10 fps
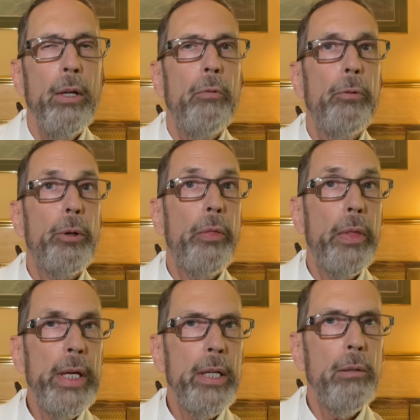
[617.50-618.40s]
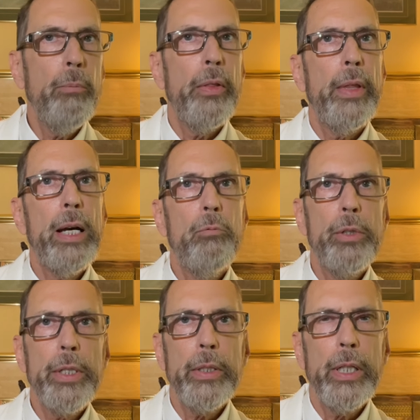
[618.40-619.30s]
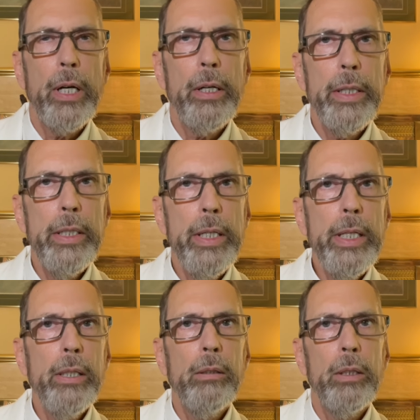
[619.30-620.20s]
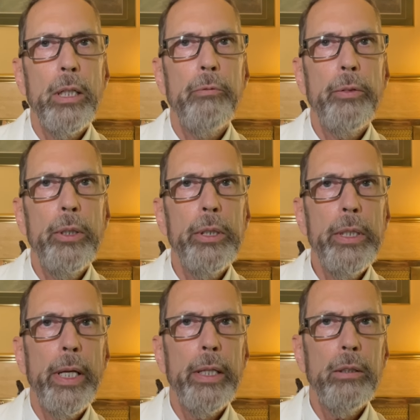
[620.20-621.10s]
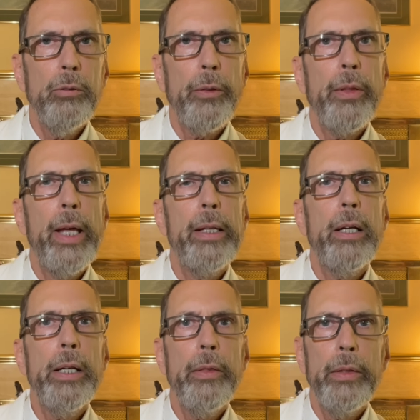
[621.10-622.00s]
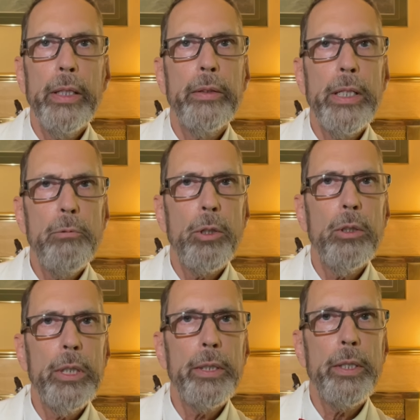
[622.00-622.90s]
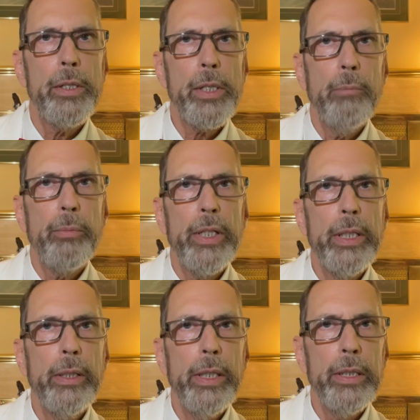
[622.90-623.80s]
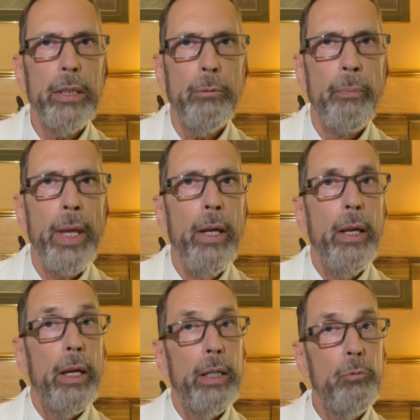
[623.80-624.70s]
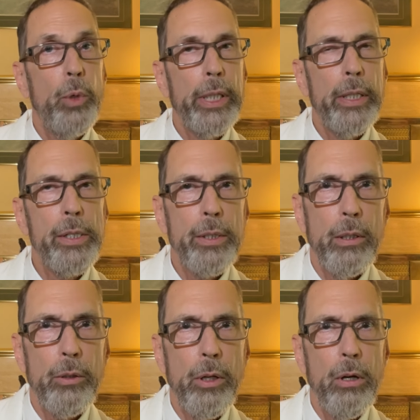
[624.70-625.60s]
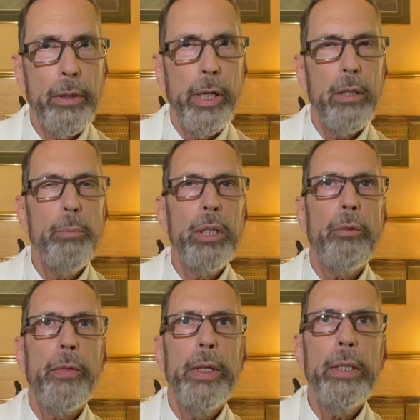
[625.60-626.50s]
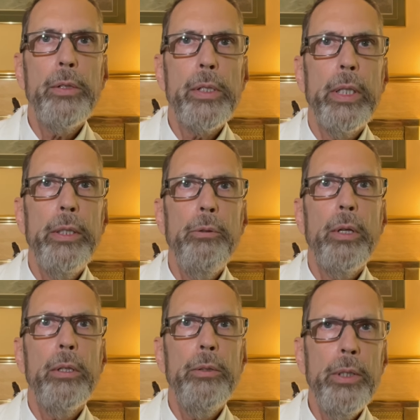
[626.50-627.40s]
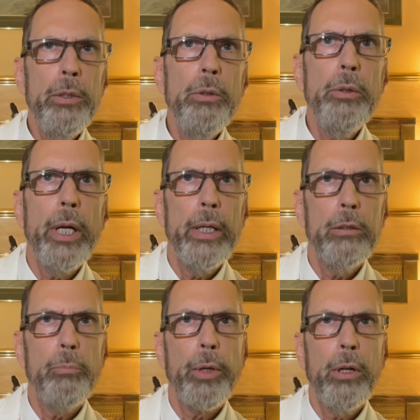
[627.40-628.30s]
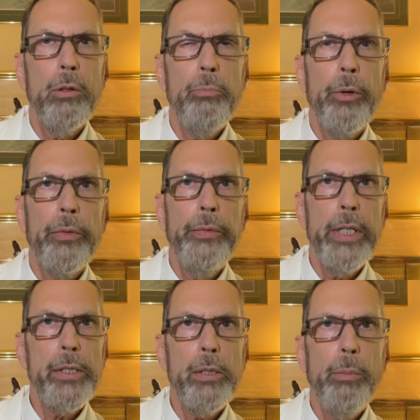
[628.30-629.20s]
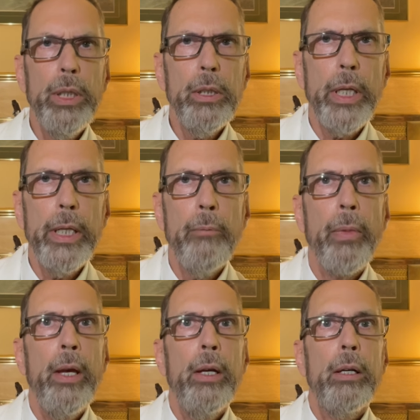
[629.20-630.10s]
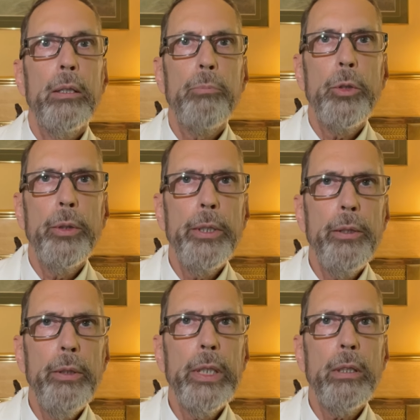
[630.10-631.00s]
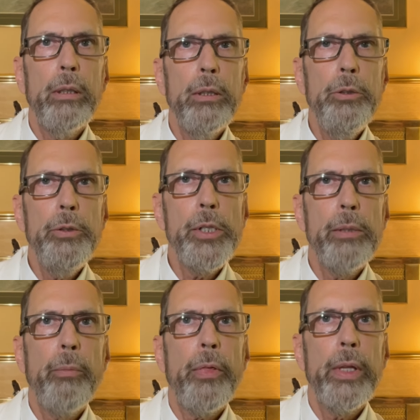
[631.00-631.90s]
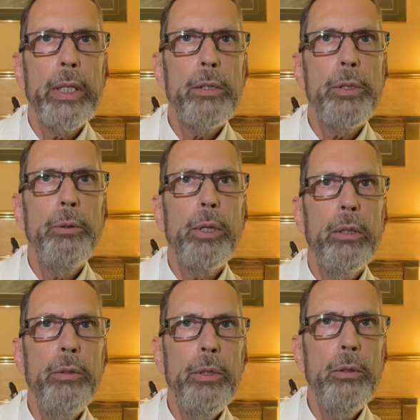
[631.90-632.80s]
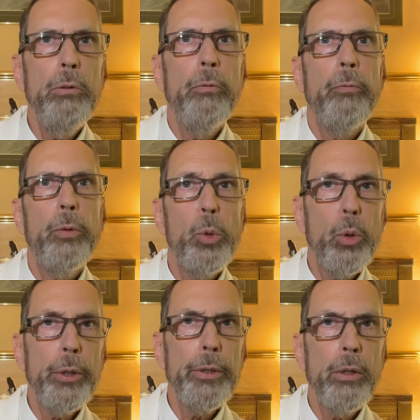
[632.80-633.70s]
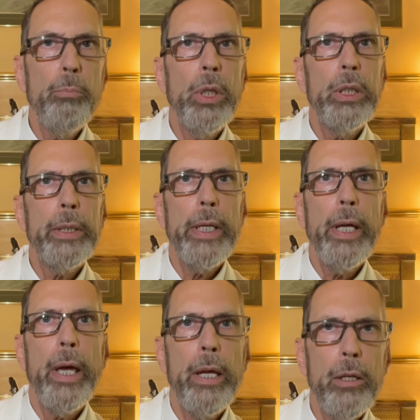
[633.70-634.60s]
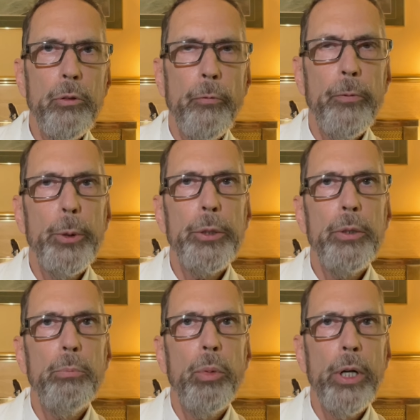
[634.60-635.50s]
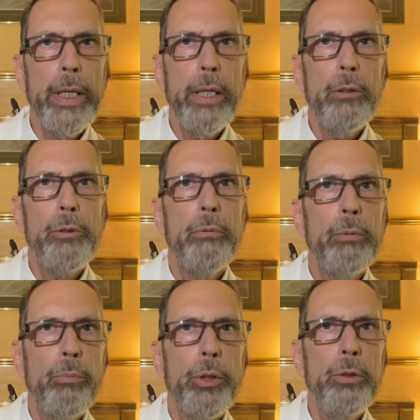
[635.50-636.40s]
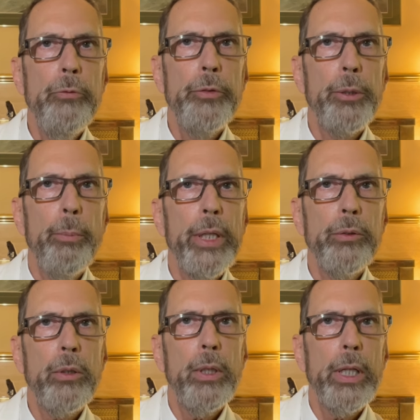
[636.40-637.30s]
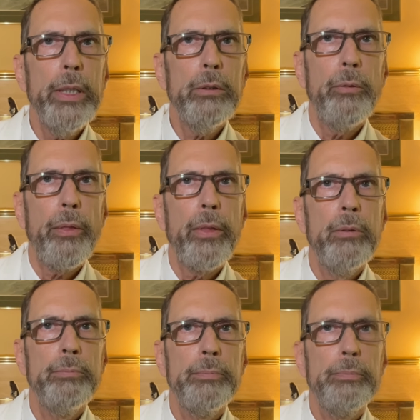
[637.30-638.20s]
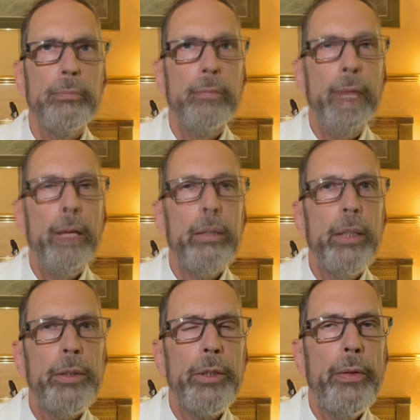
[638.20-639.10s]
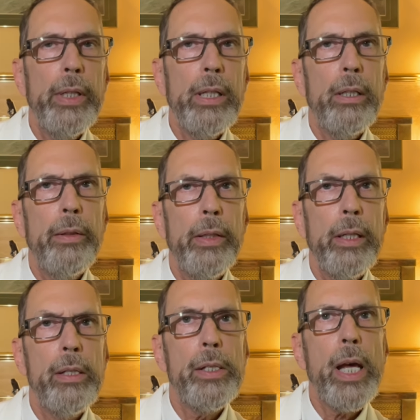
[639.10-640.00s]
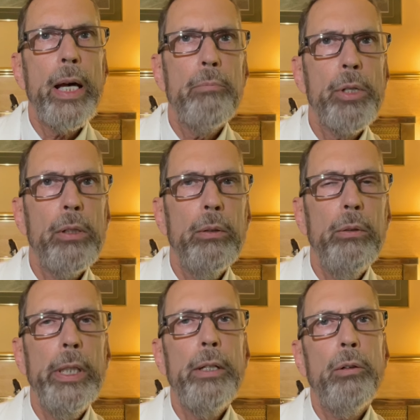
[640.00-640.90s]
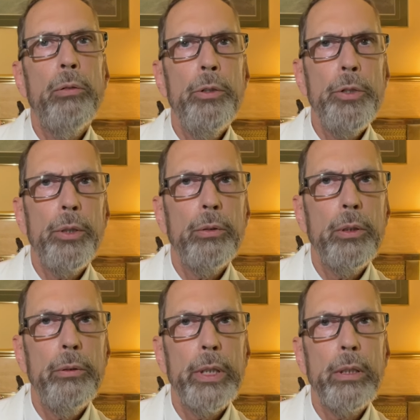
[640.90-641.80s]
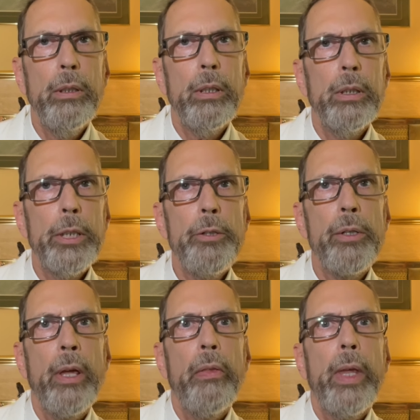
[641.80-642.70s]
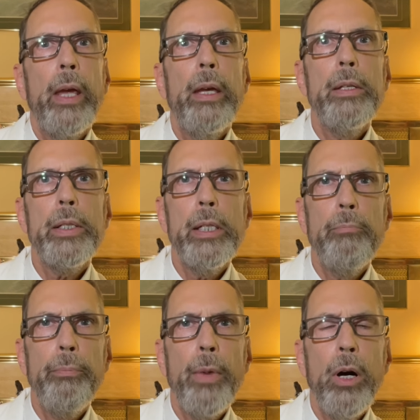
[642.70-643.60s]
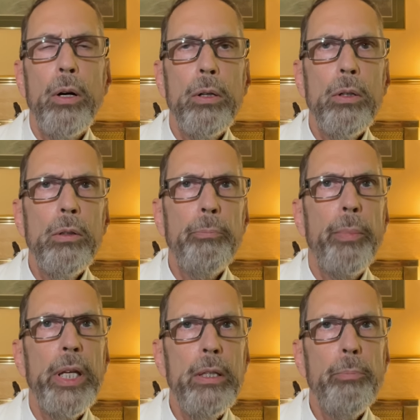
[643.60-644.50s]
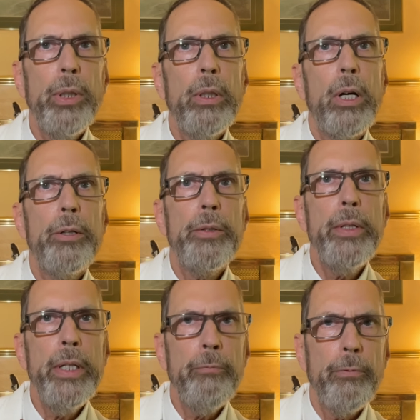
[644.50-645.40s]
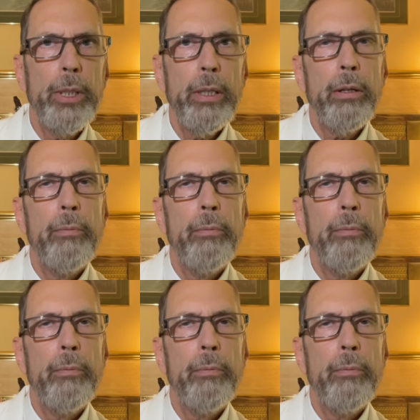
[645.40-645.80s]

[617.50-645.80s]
For them, that was the ideal of good health, and I think they were on to something there. And when I start talking about things that you can do to help cope with disability, I'm going to include some things you can do for your body and for your brain to improve your mental health. Another thing I think it's absolutely crucial to acknowledge is that all people are different.